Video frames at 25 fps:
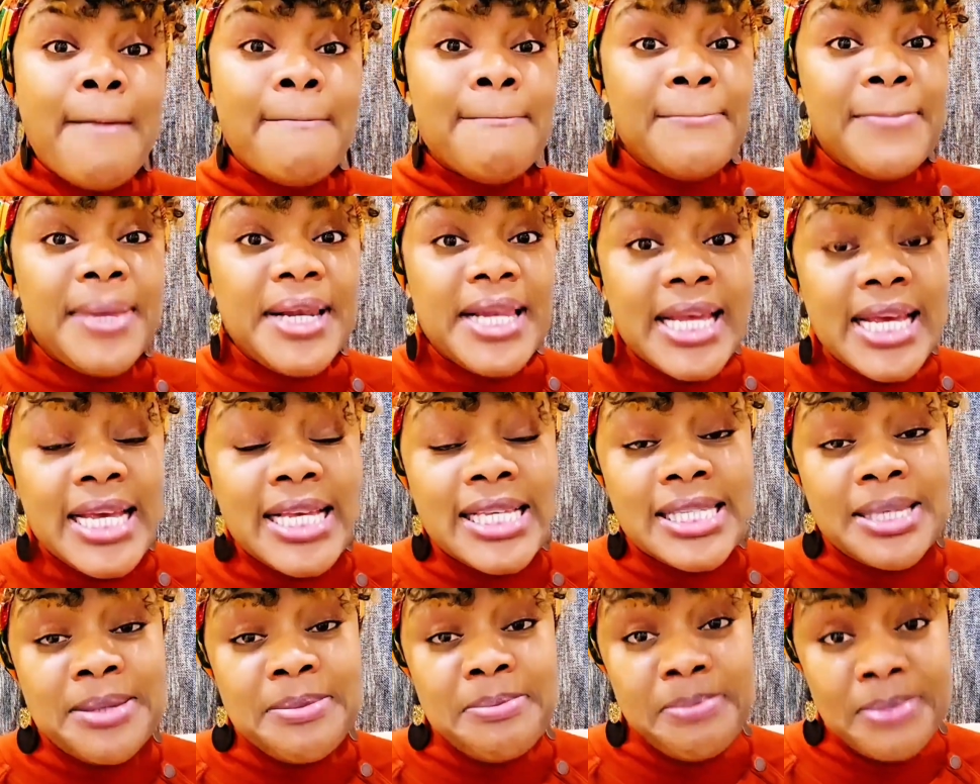and
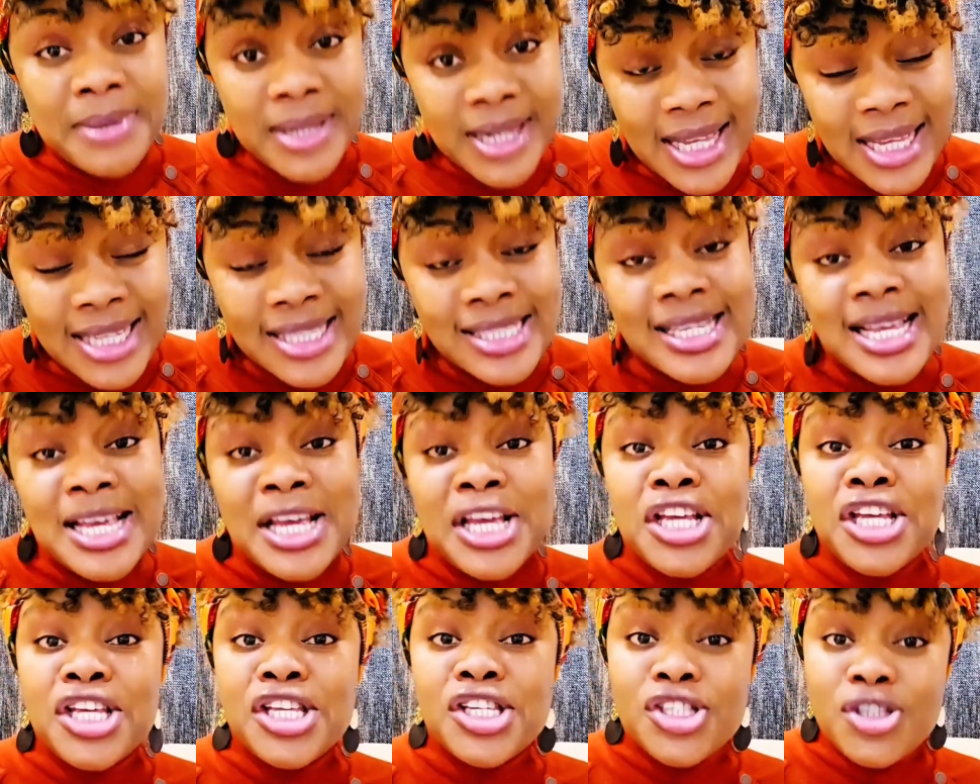please
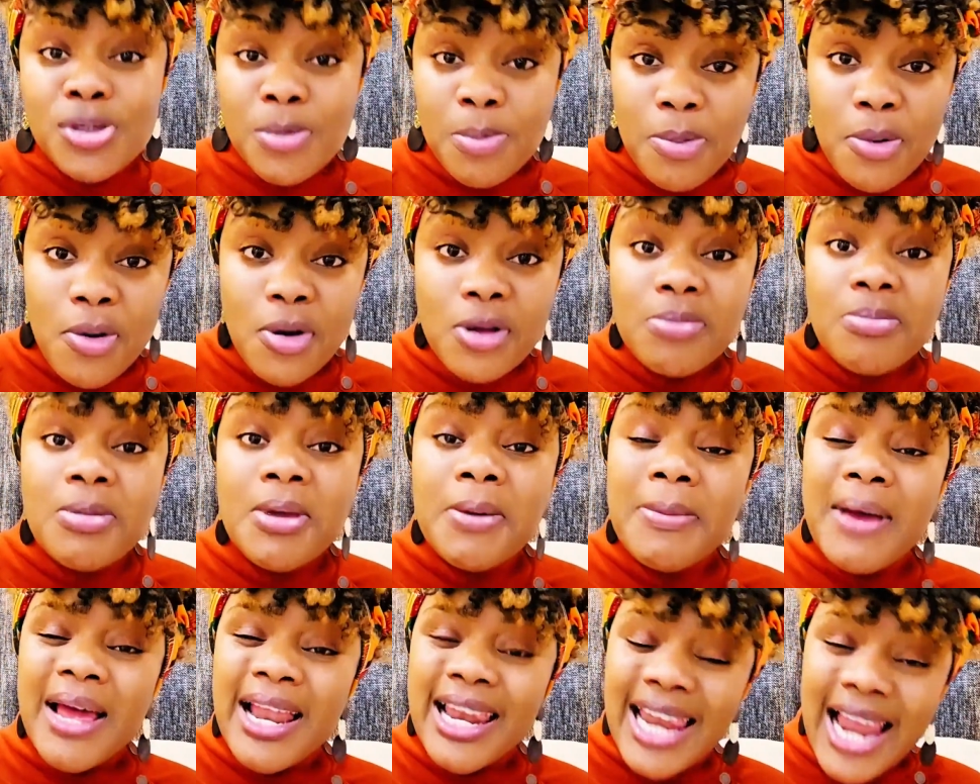
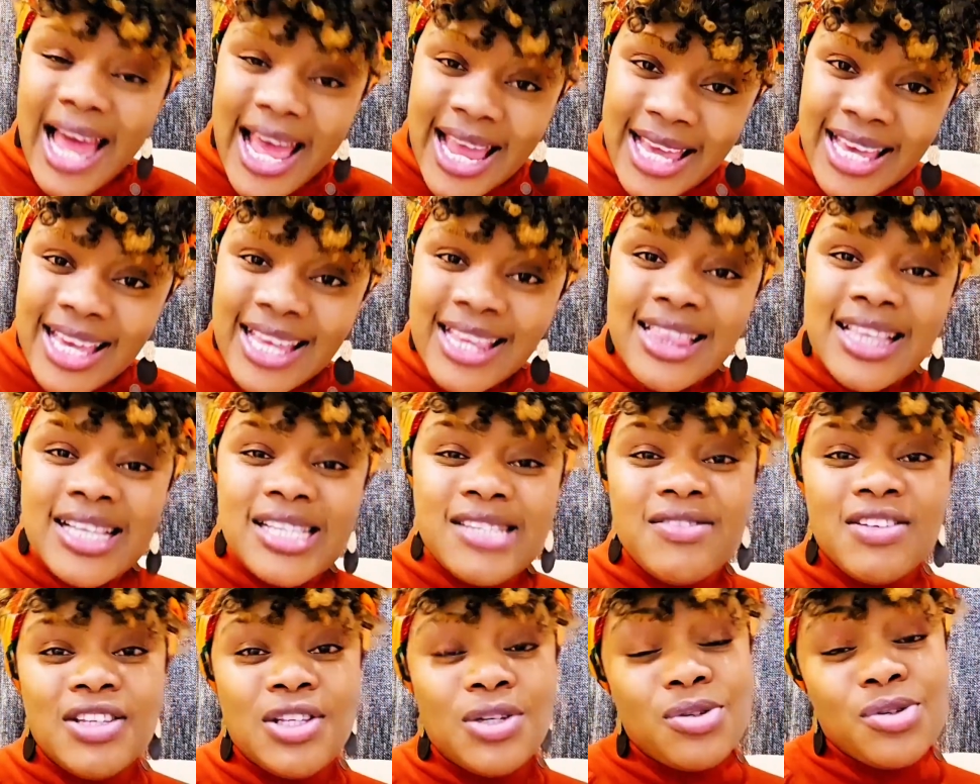support me by liking
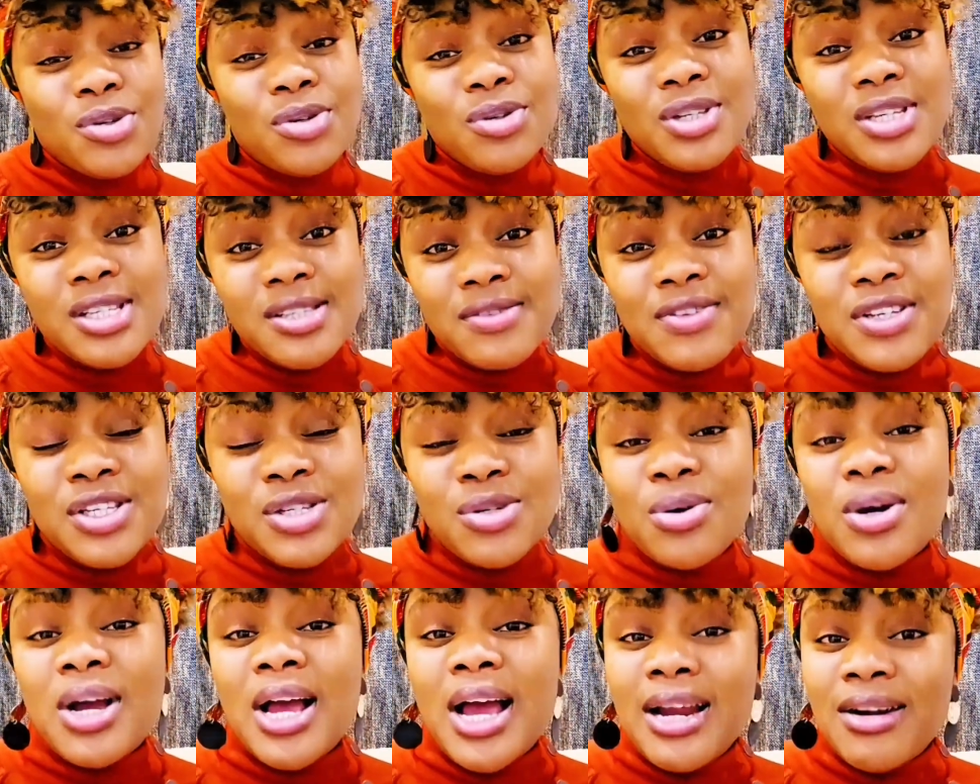this video so this
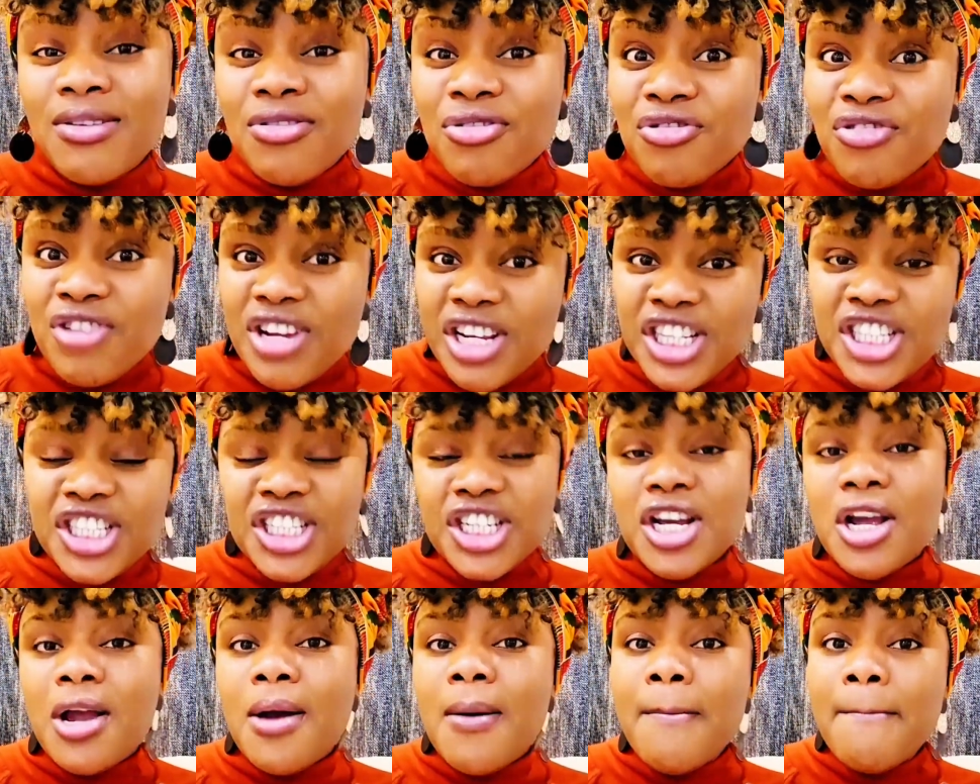video can
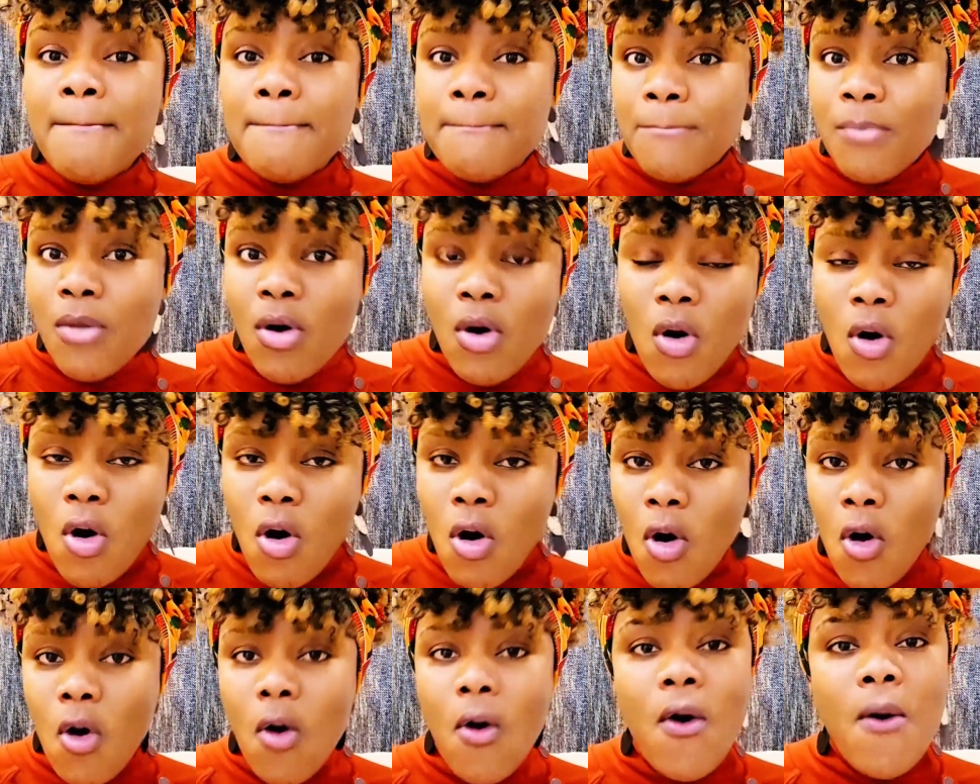reach
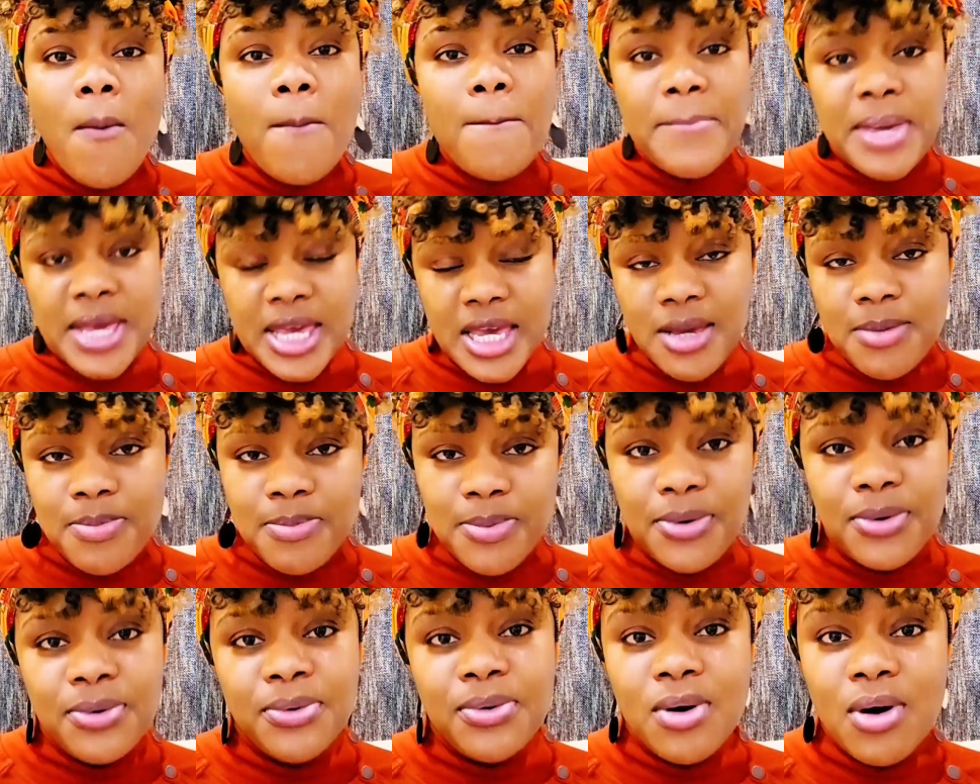more
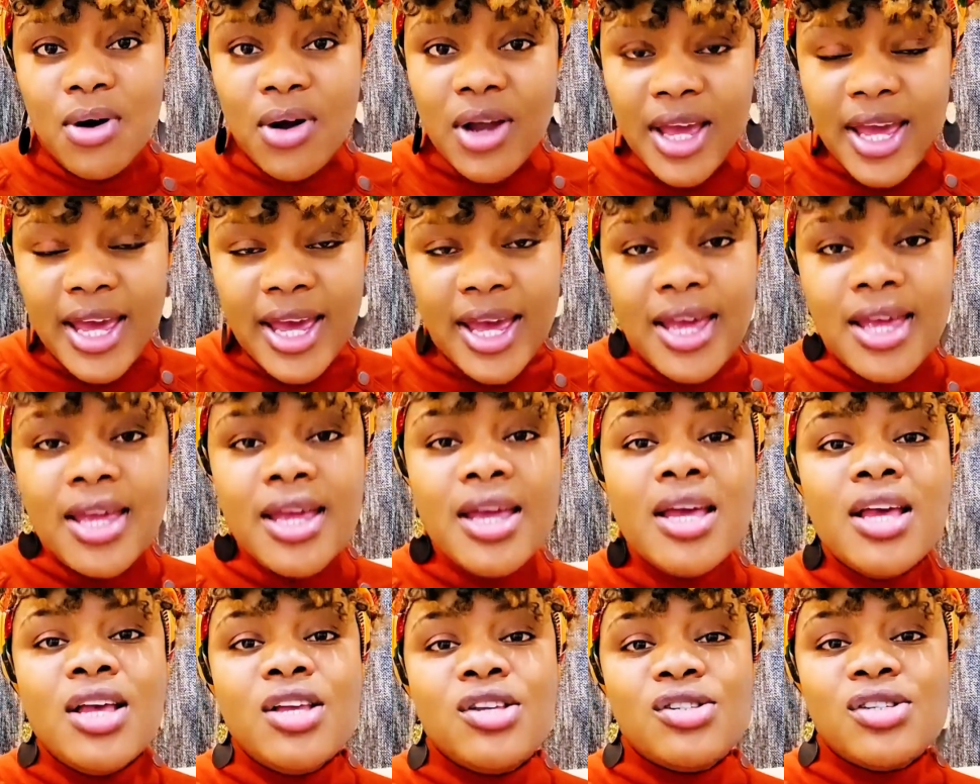people,
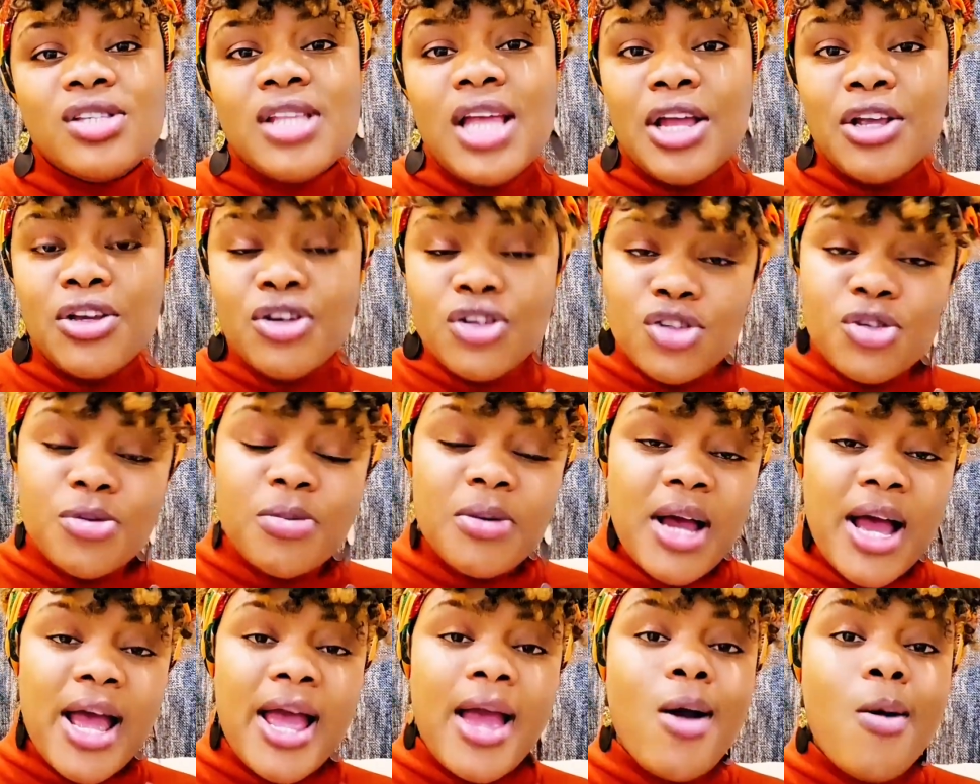okay, so that
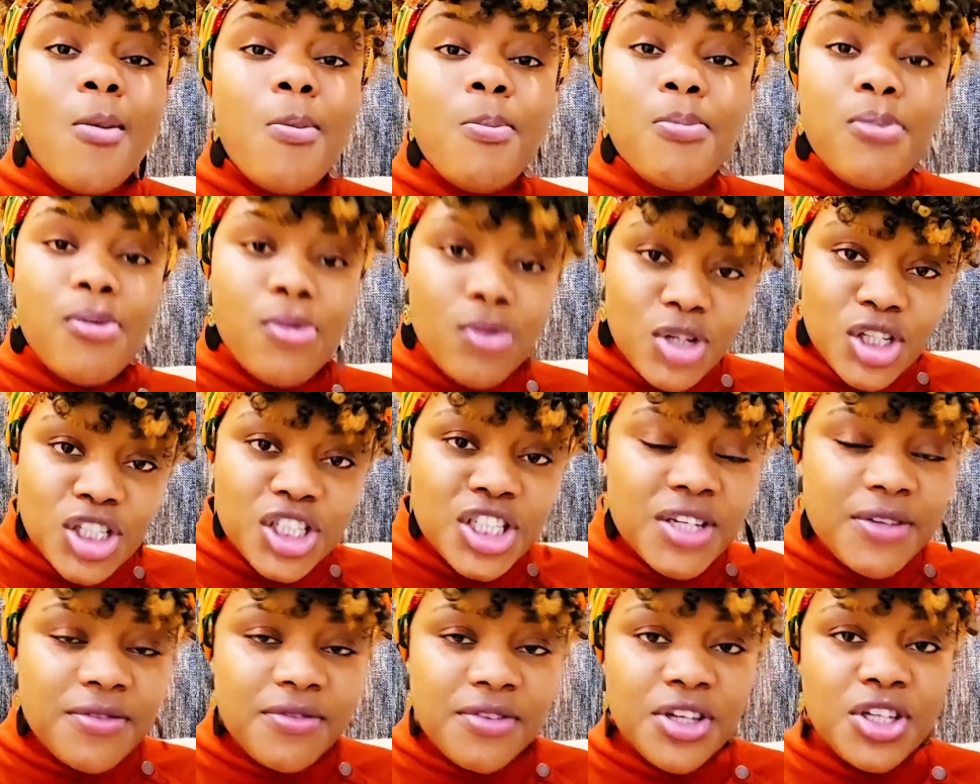YouTube can help
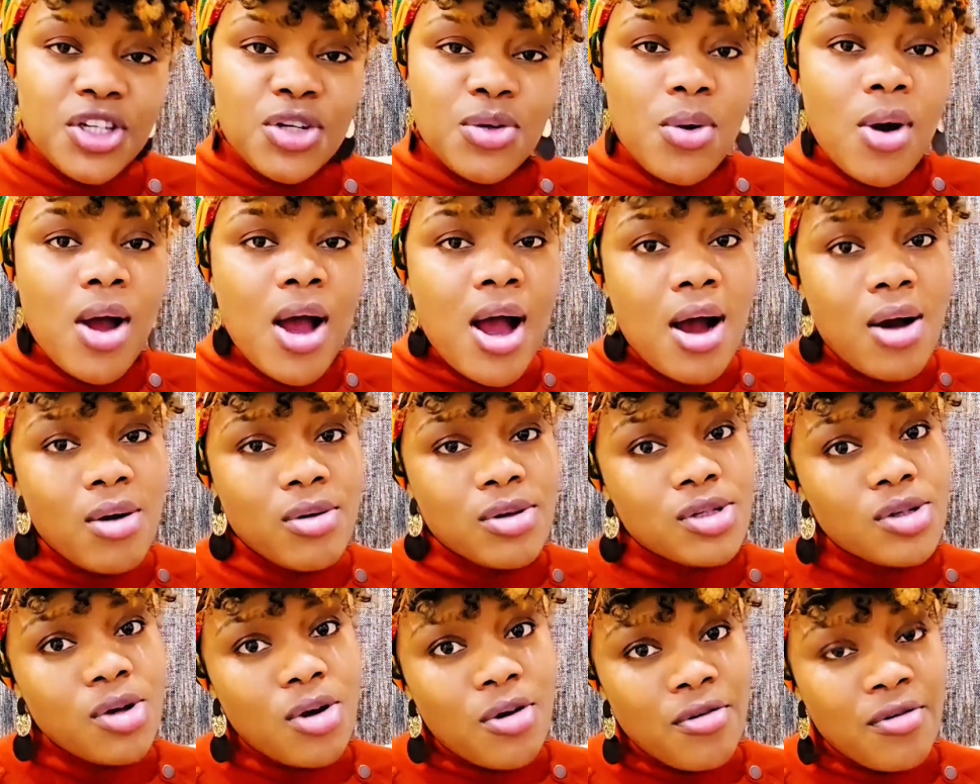push the video
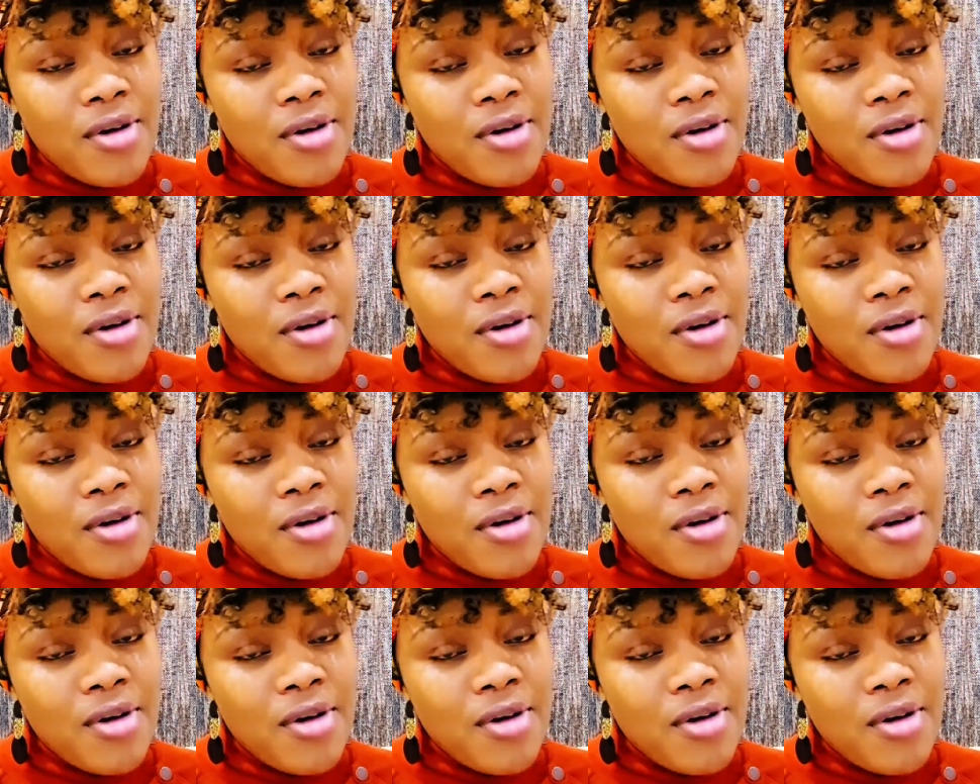out.